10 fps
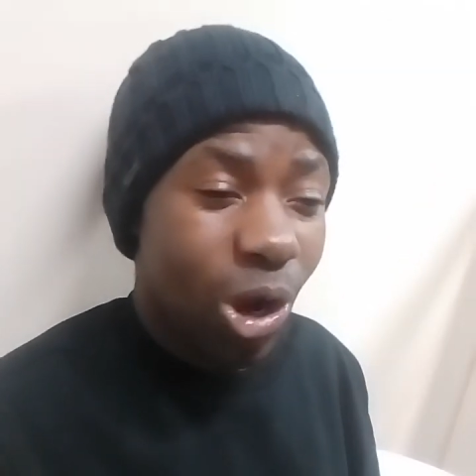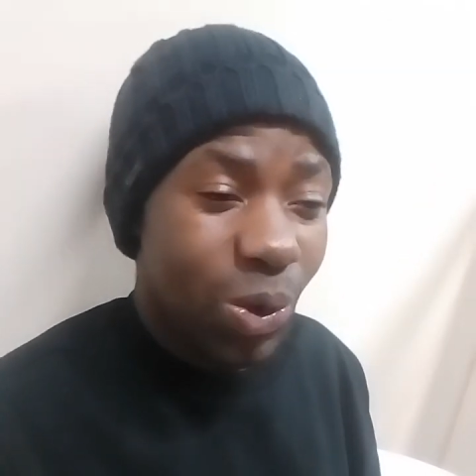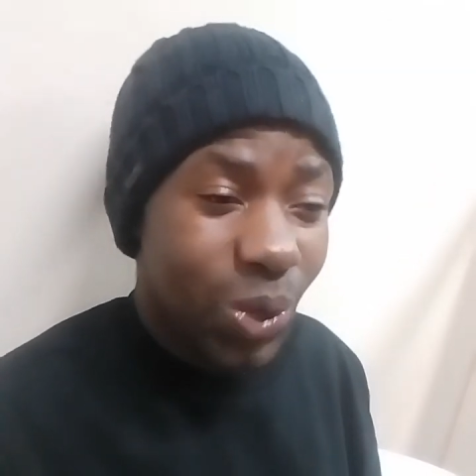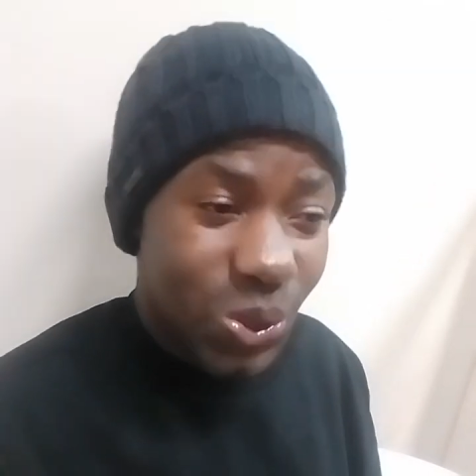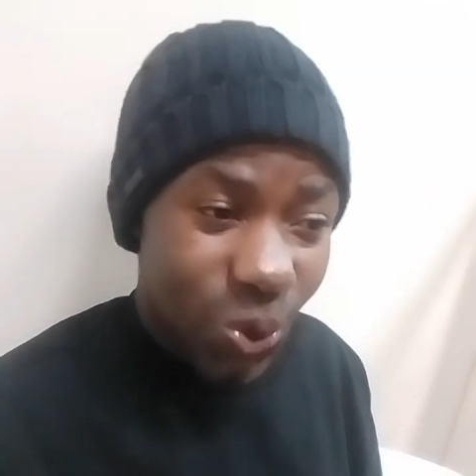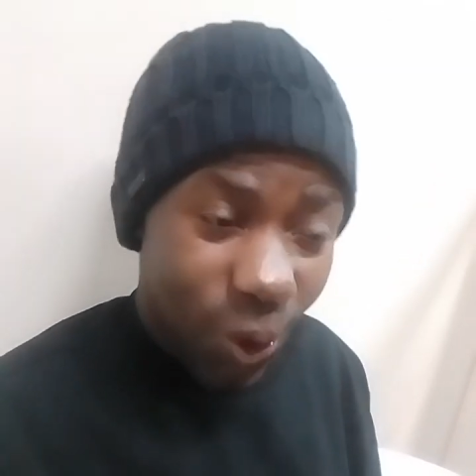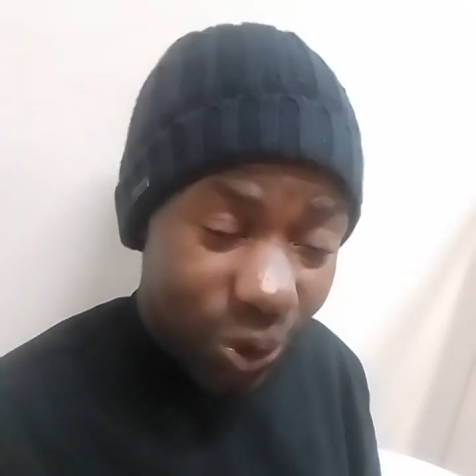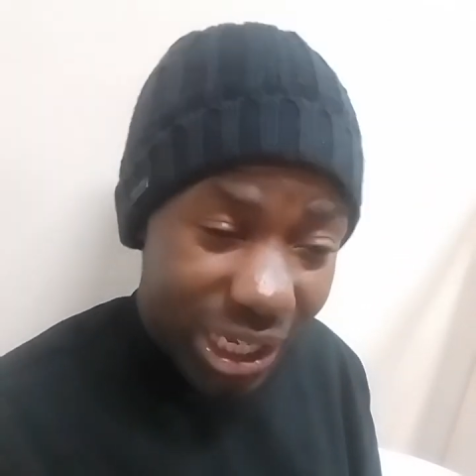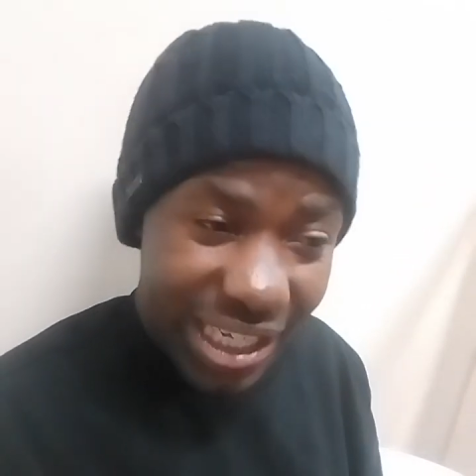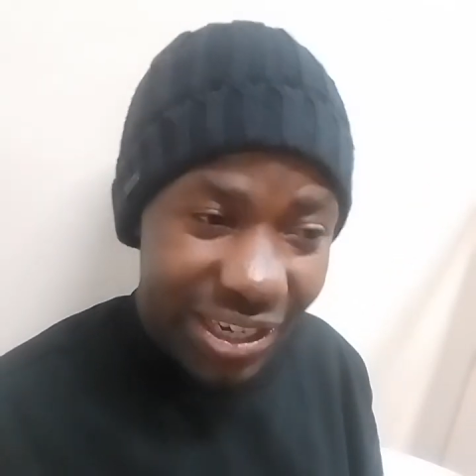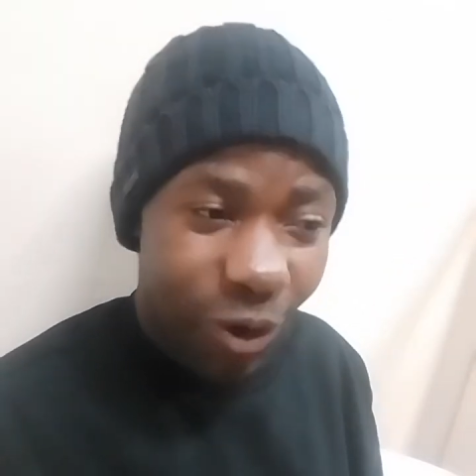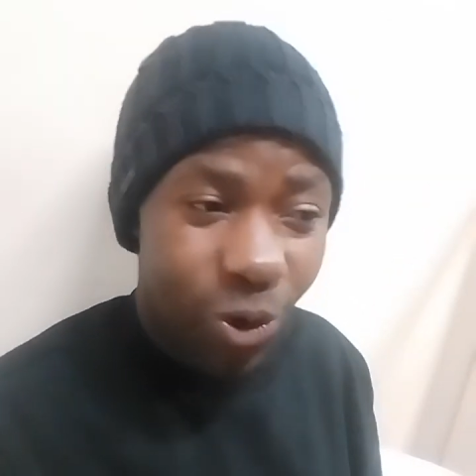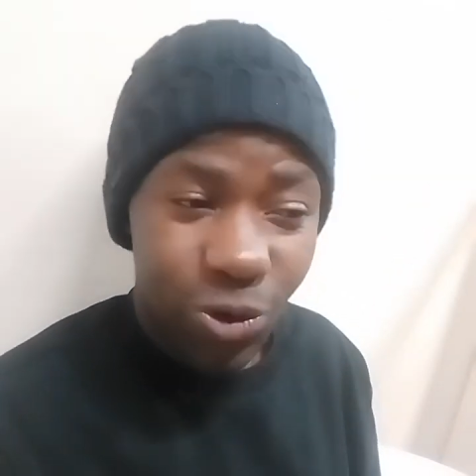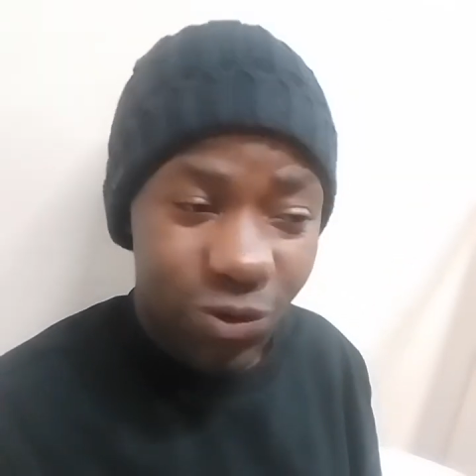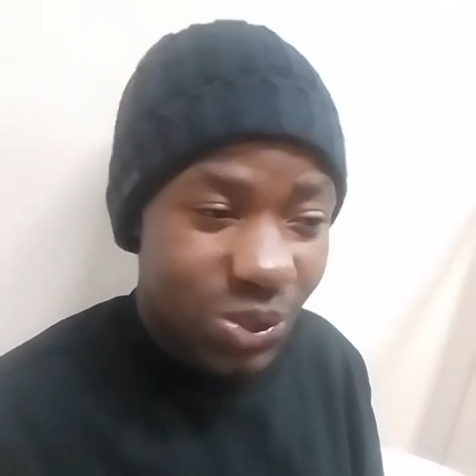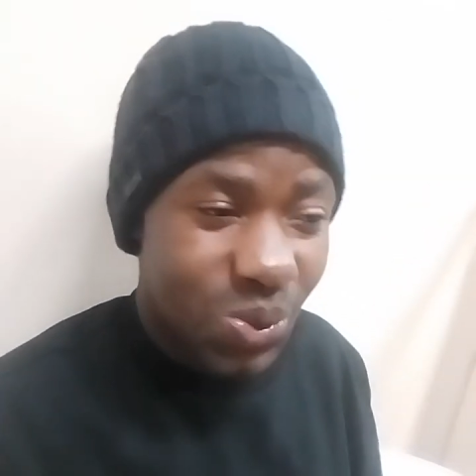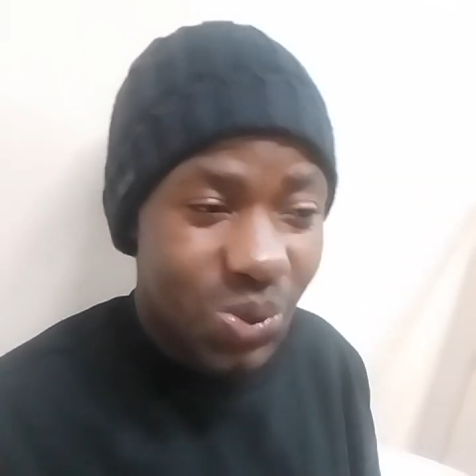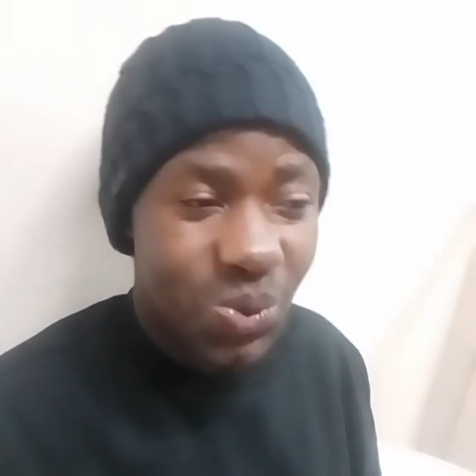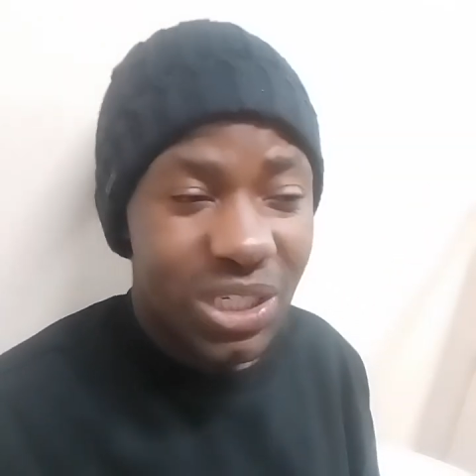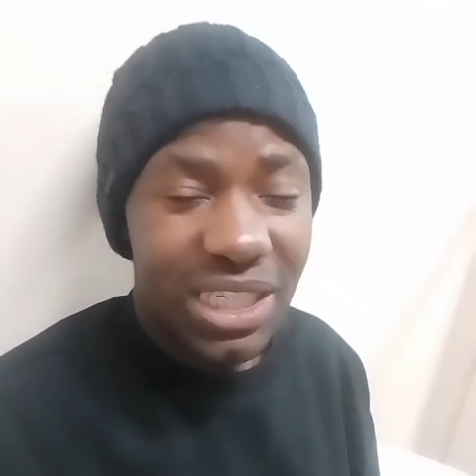It was only, all of this
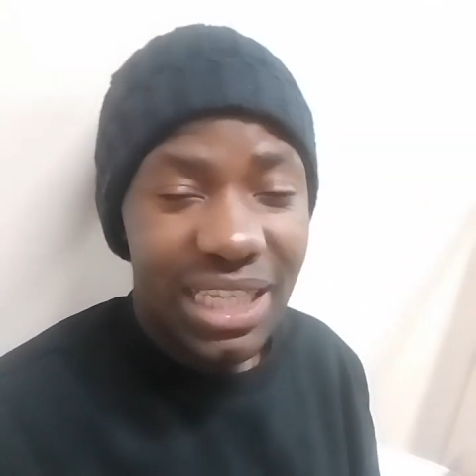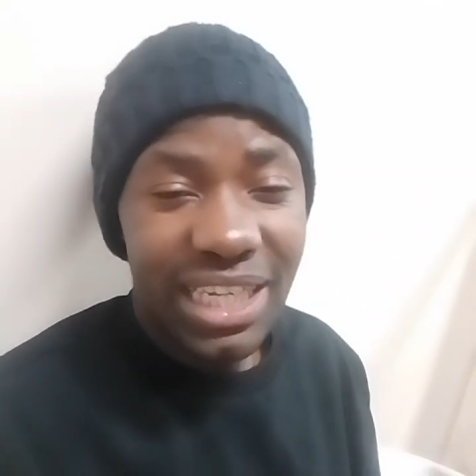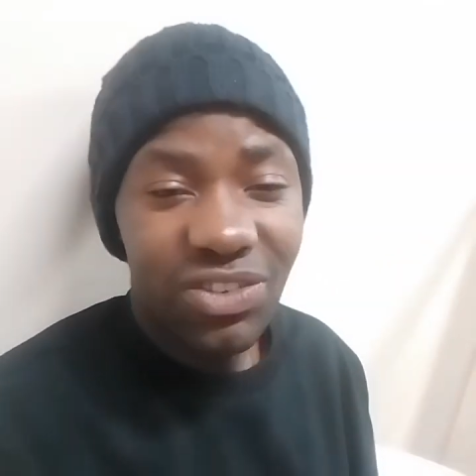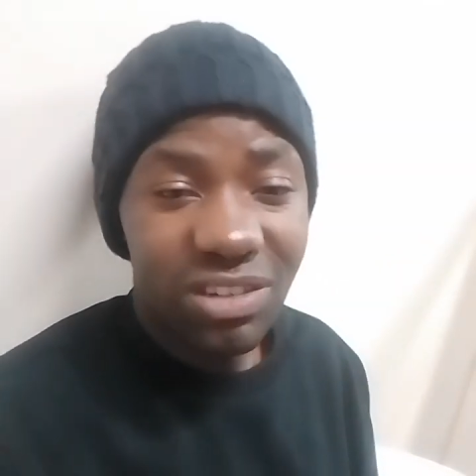was only then